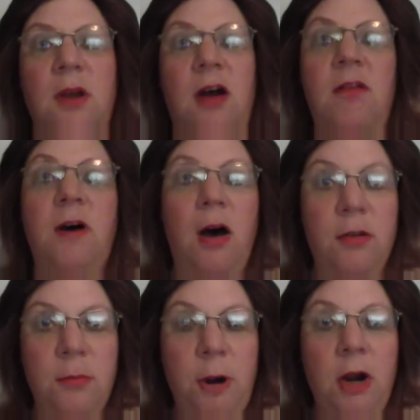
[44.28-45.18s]
of
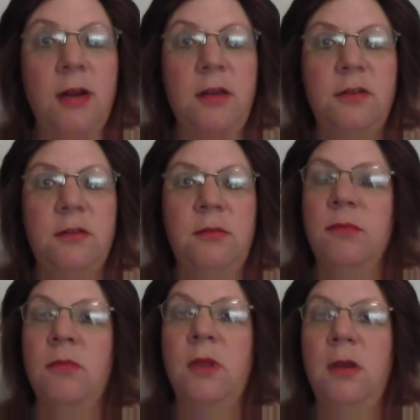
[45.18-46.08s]
other parties.
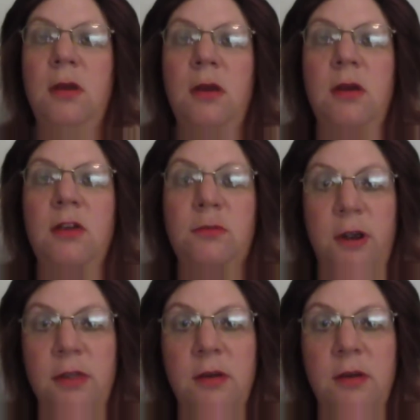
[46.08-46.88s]
Strength